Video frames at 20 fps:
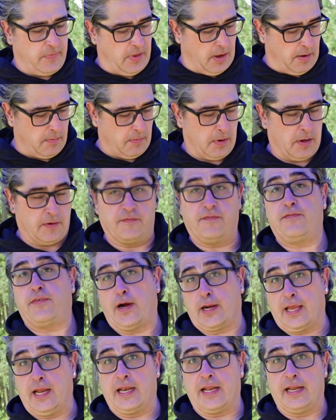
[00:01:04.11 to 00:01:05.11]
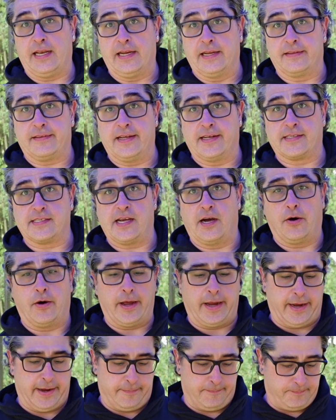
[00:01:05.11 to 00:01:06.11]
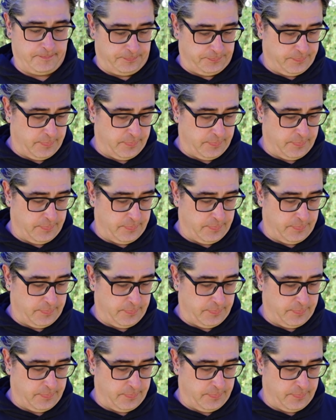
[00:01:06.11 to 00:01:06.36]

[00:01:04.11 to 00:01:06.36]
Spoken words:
I'm a fucking idiot, that's how I am.